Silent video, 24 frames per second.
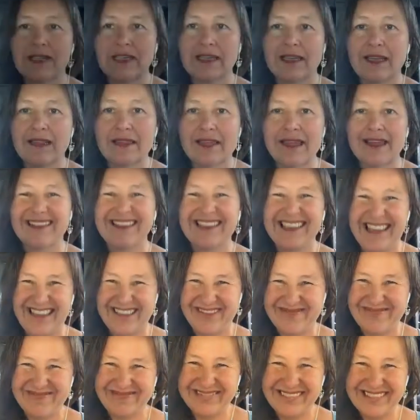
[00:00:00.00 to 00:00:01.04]
and get that, yeah.
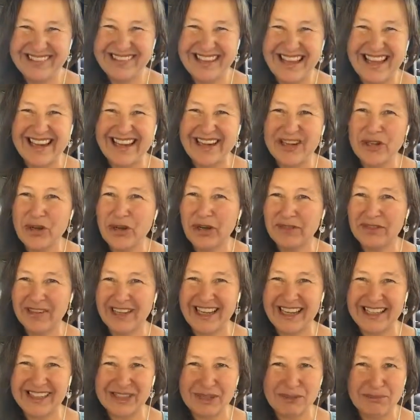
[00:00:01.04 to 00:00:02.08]
I had a
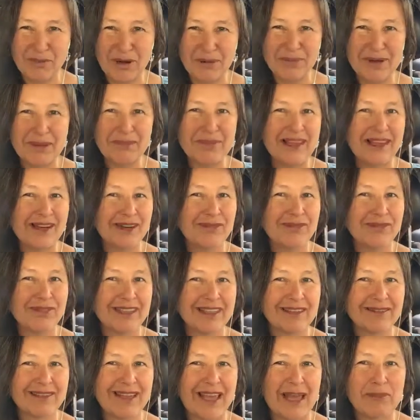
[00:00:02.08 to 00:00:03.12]
notification pop up then on
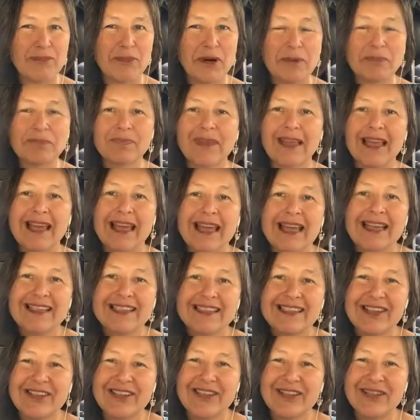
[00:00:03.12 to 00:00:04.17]
the camera.
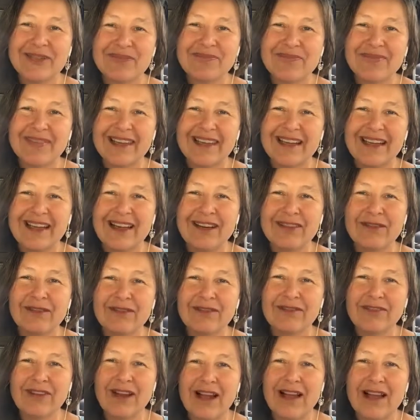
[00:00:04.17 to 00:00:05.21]
So a
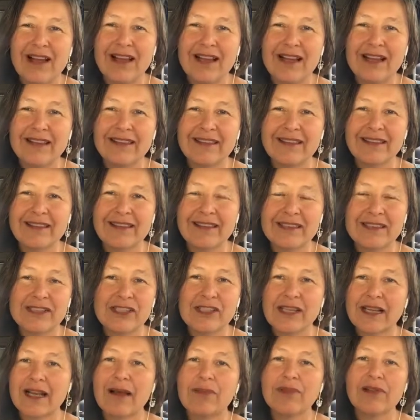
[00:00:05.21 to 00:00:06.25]

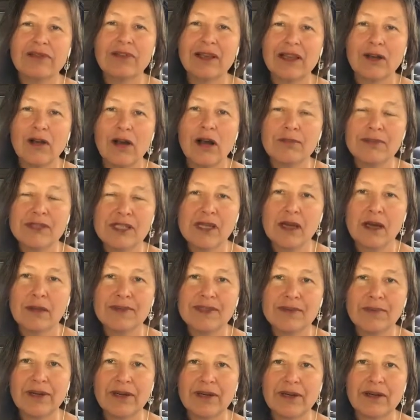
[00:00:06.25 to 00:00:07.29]
couple of really common
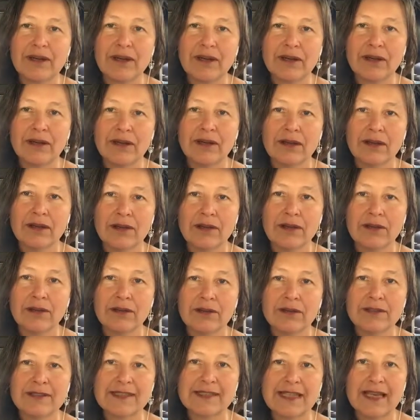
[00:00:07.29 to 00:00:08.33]
times when it
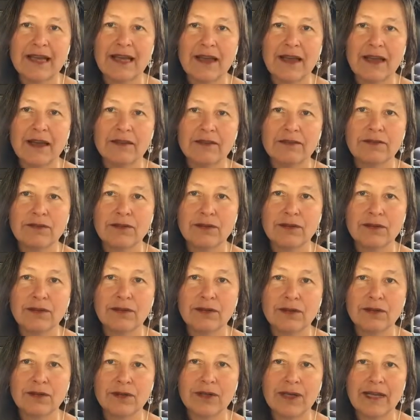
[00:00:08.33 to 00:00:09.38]
occurs are
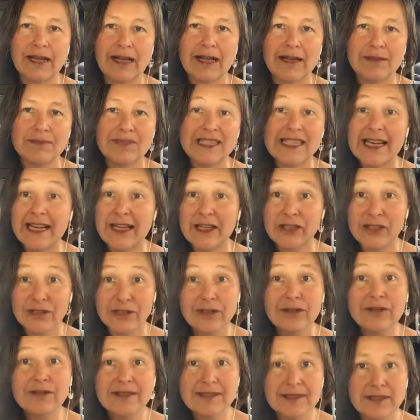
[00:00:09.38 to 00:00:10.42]
for teenage
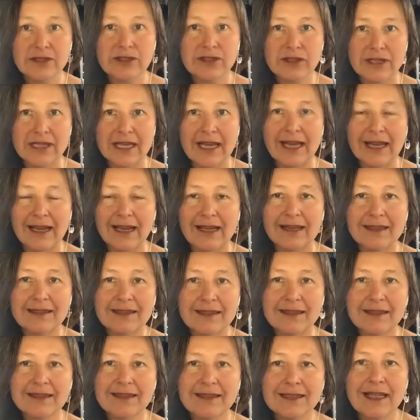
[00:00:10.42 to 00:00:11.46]
girls, so during
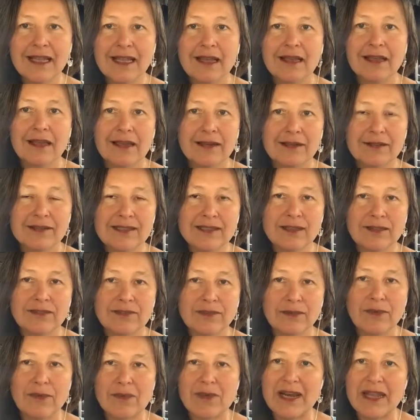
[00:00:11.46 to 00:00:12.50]
adolescence, and also
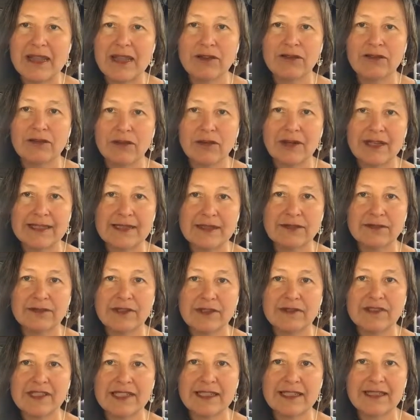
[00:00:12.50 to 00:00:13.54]
for women in their 40s and
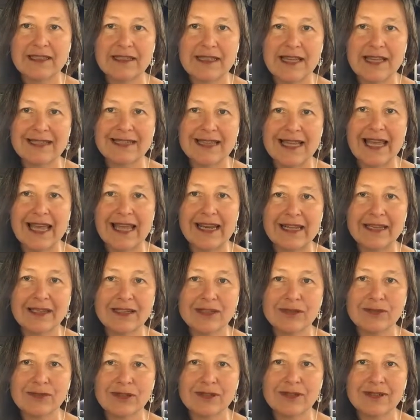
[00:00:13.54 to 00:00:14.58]
50s as they're heading
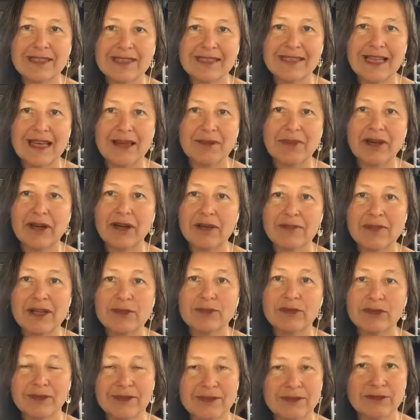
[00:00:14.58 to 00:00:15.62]
towards that
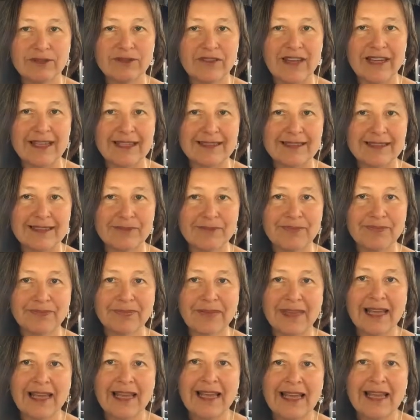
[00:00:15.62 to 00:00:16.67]
perimenopausal phase.
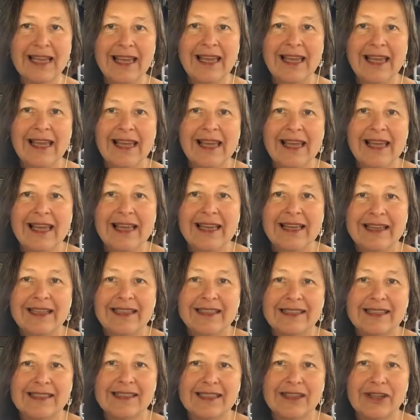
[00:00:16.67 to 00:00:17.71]

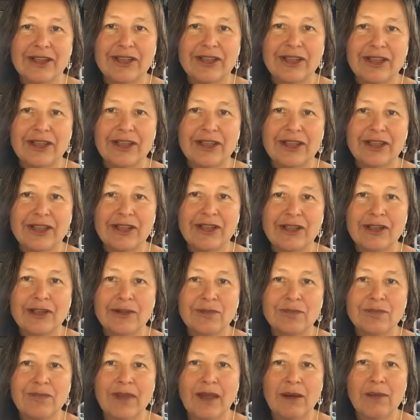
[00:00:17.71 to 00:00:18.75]
So
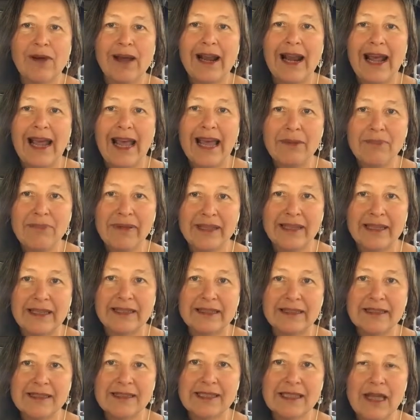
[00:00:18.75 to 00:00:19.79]
what
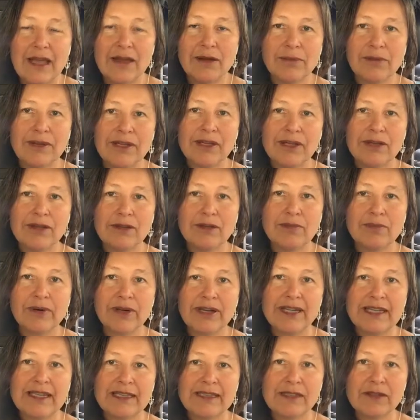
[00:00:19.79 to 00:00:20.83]
happens when your
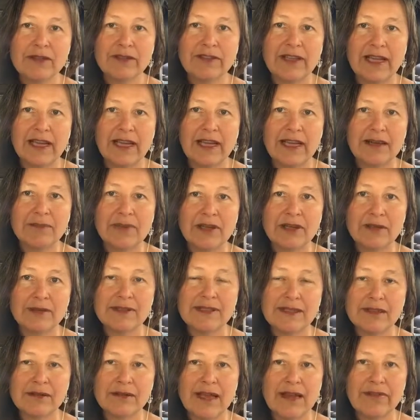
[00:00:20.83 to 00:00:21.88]
body doesn't ovulate but you're
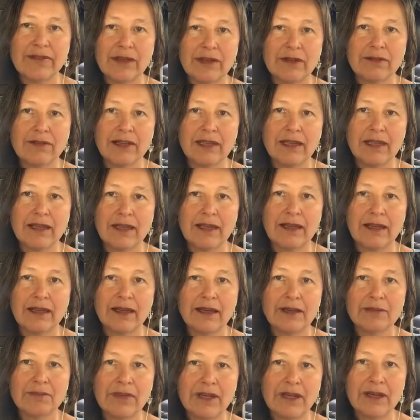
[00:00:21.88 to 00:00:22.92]
still having a
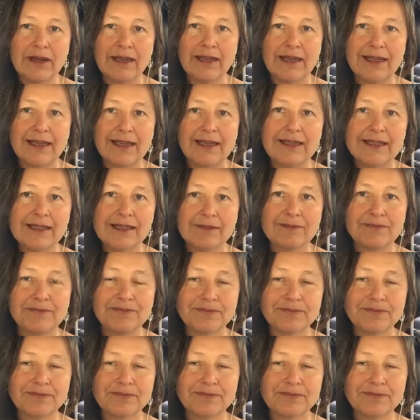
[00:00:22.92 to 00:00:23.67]
regular period